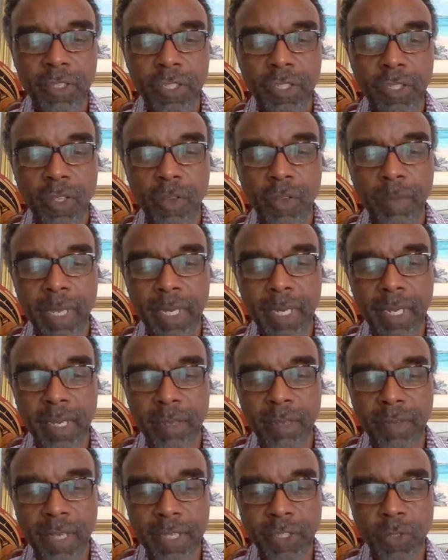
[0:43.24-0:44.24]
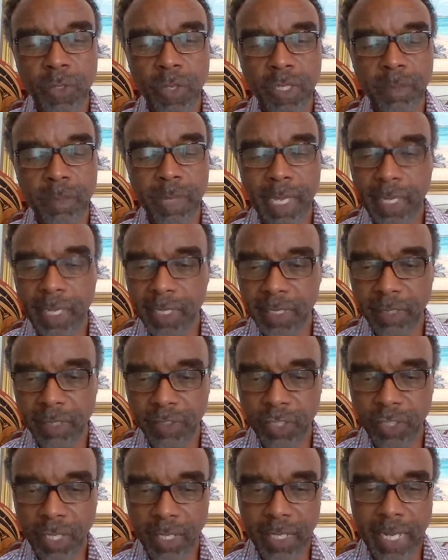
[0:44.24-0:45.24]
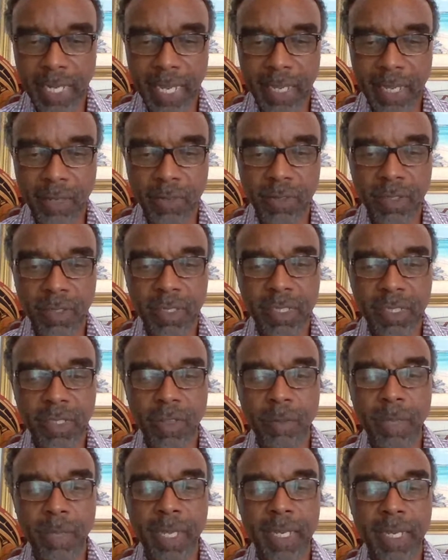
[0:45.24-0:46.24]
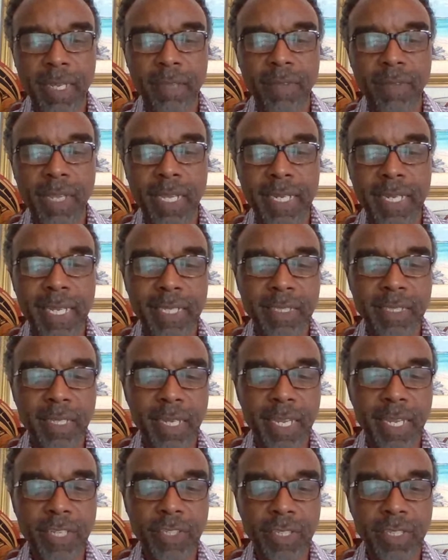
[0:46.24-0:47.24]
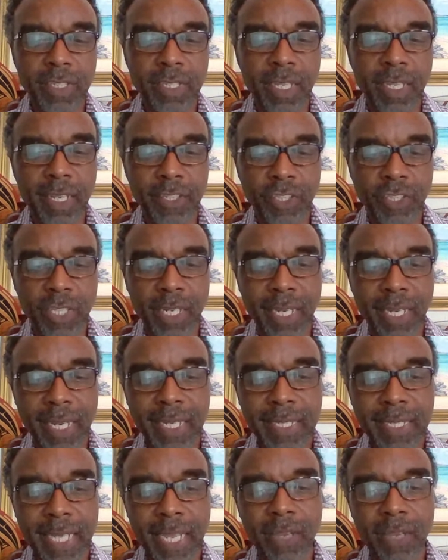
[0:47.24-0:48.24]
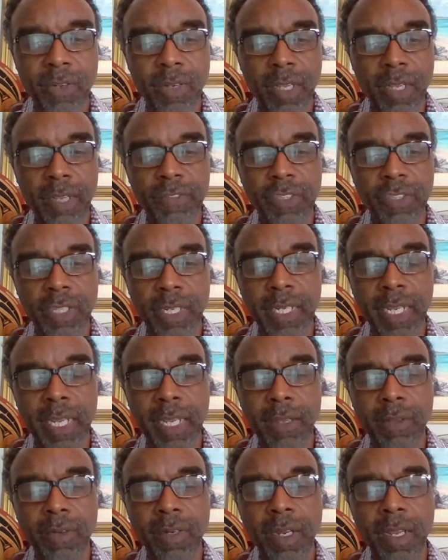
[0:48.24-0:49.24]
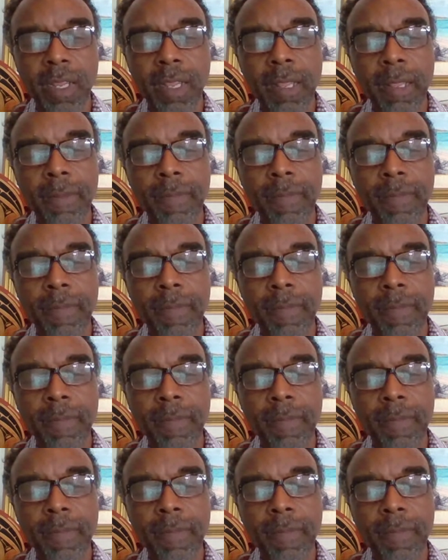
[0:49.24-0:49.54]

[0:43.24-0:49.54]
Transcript: so many of our source markets have shut down, so many of our destinations are shutting down or have shut down.